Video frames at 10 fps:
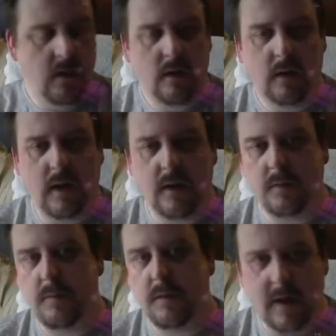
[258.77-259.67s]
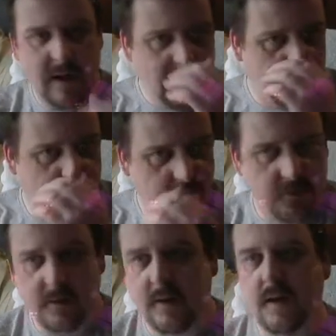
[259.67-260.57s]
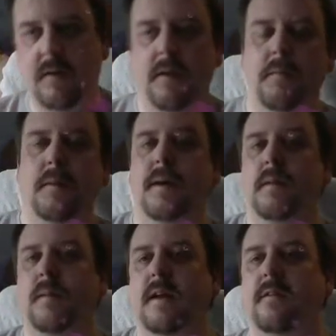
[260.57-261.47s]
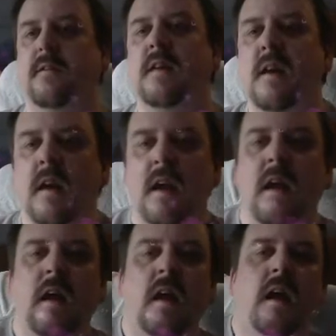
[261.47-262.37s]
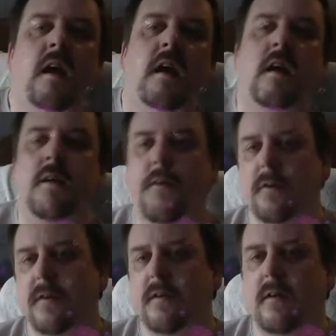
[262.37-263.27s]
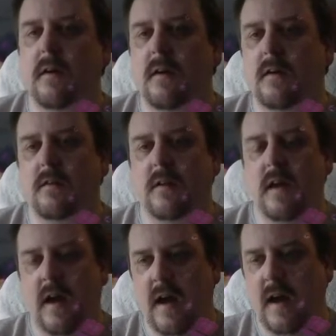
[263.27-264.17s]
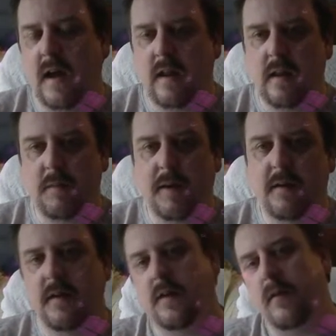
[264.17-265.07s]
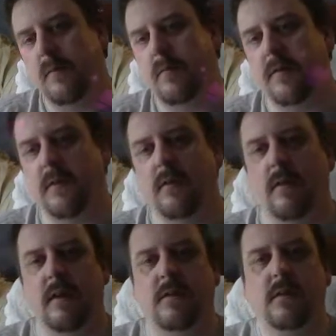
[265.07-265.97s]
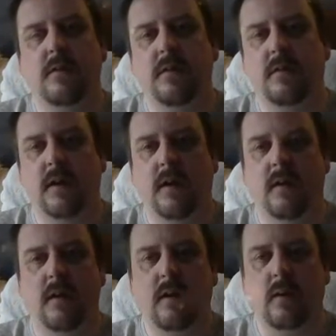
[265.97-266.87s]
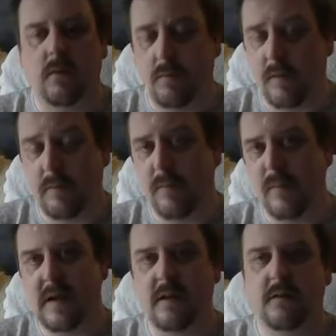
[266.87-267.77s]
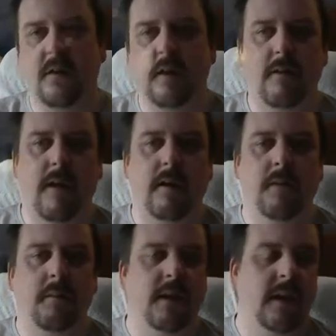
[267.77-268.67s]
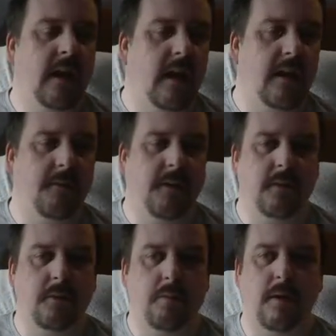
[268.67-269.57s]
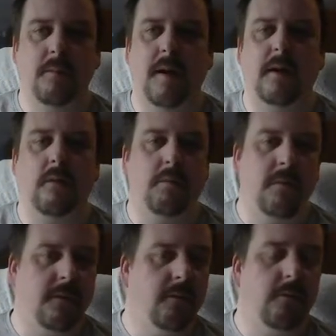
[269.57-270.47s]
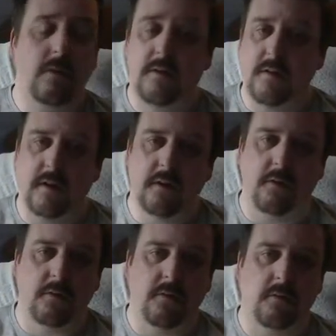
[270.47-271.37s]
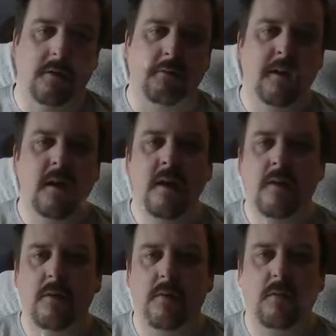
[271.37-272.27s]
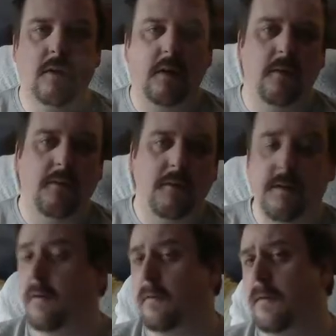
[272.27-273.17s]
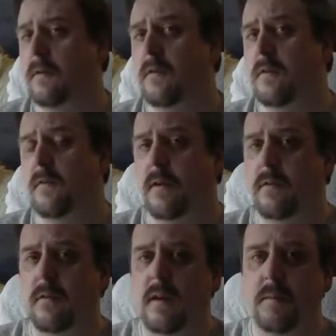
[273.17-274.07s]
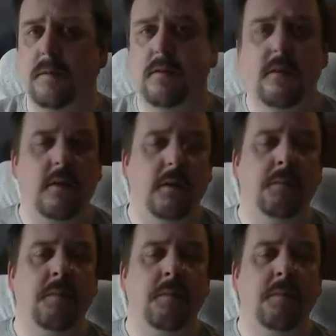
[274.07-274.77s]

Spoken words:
Okay, let's mute that, because otherwise it's going to keep telling me about the beasts. You've also got the ability to imprison creatures, so your minions can go out and beat the hell out of things and bring them back to a prison, as you can then torture them with, which was one of the very cool features of Dungeon Keeper 2.